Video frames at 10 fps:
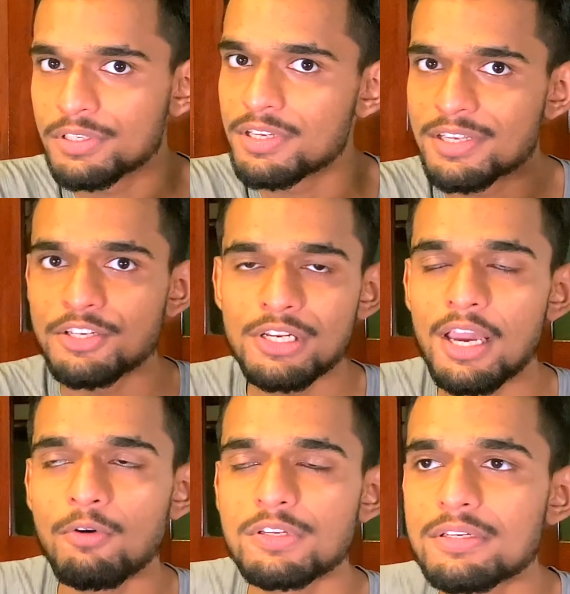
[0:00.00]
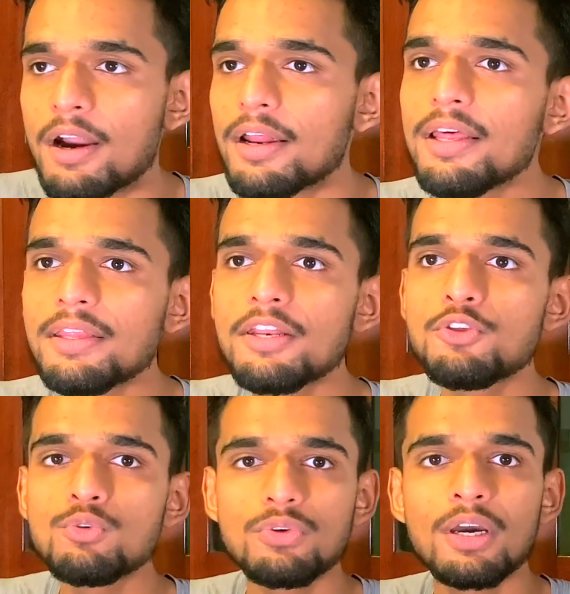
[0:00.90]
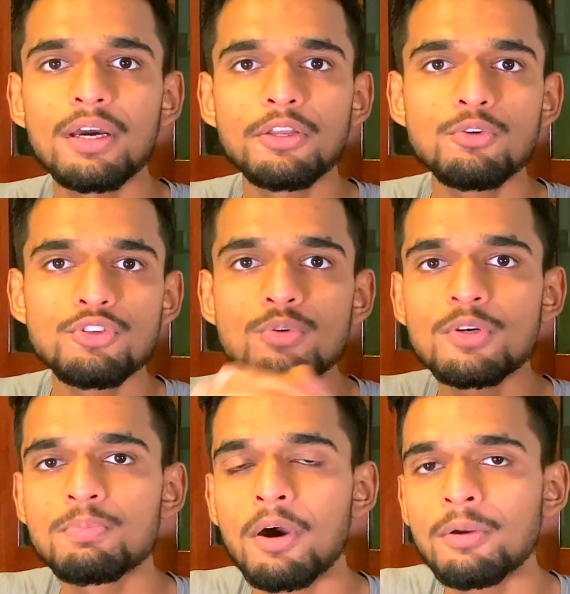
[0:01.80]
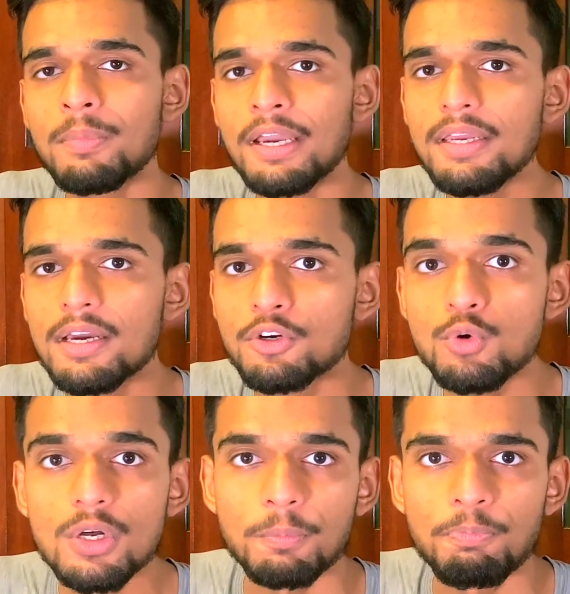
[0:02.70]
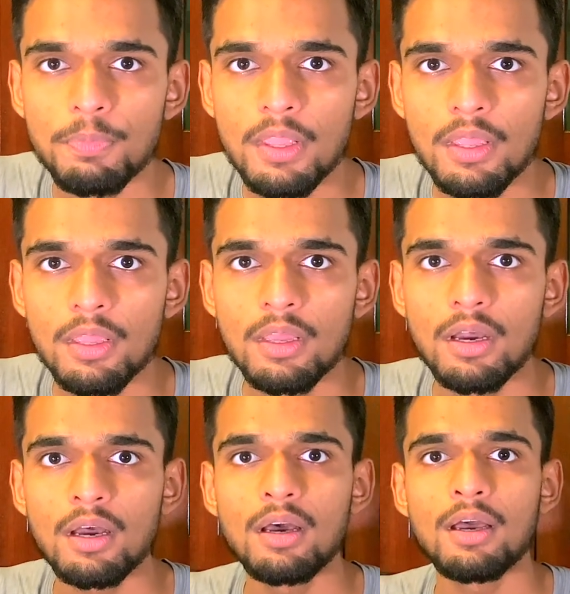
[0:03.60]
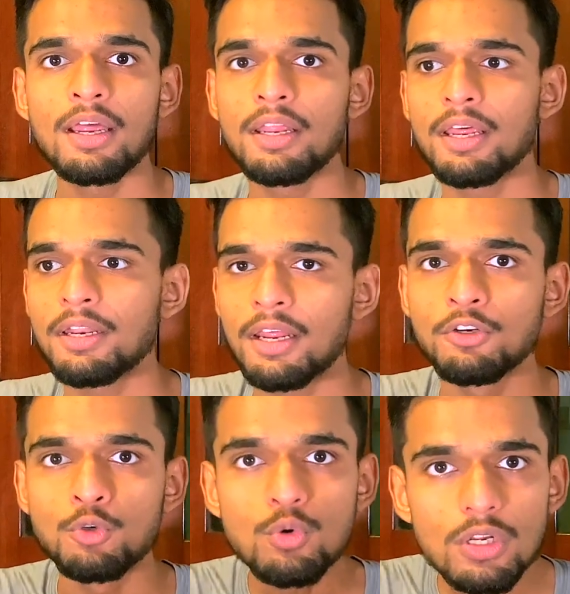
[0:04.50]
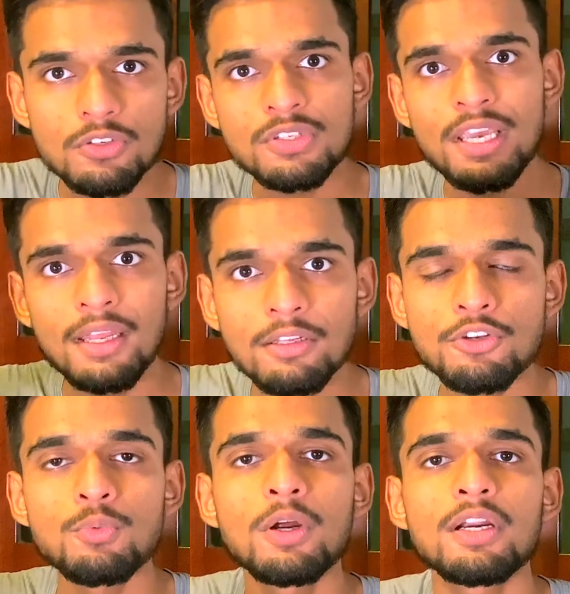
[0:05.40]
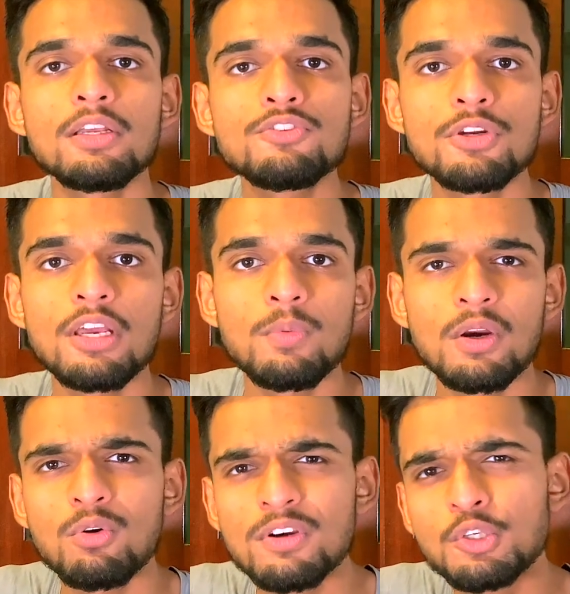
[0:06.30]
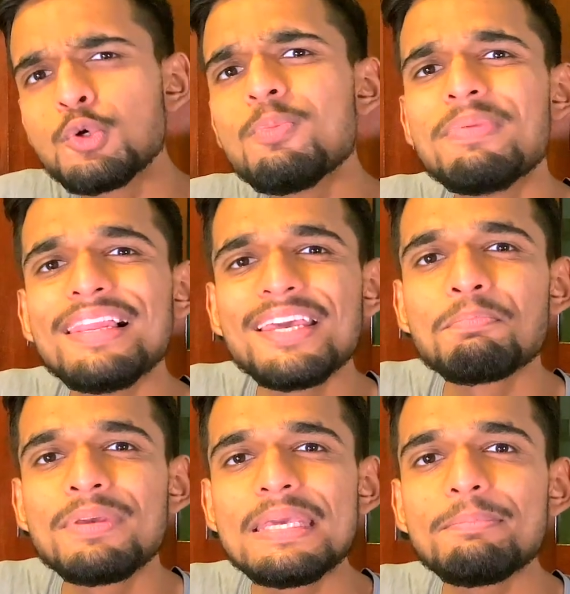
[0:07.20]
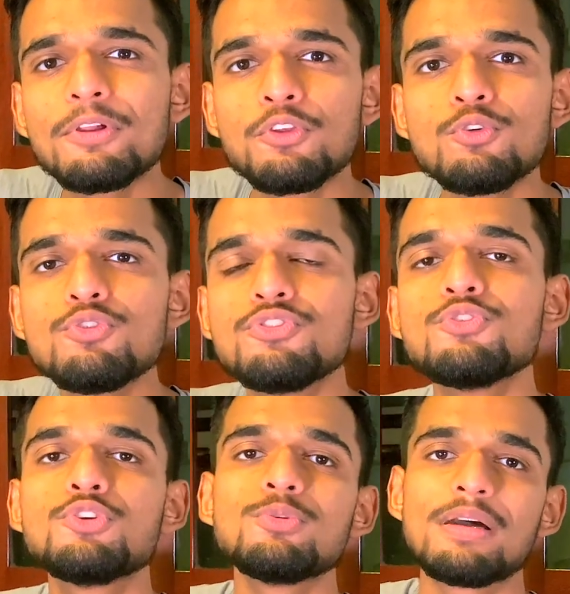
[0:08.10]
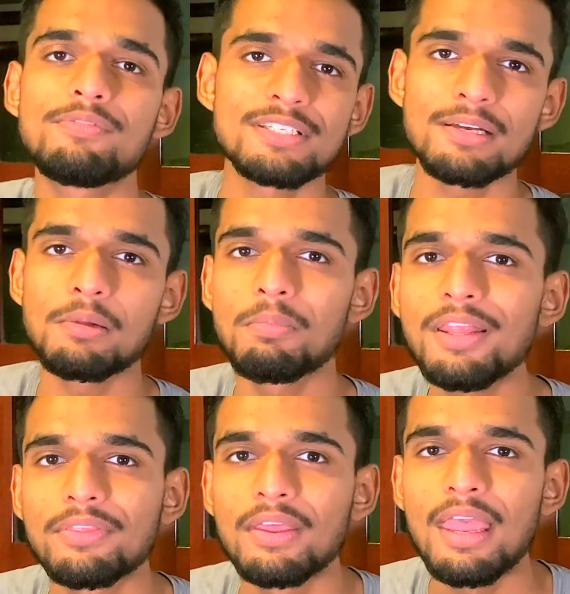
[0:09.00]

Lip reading: essentially how it started, and then YouTube was bought by Google. And Google scaled it to what it is today, where over 2 billion people use YouTube every single month.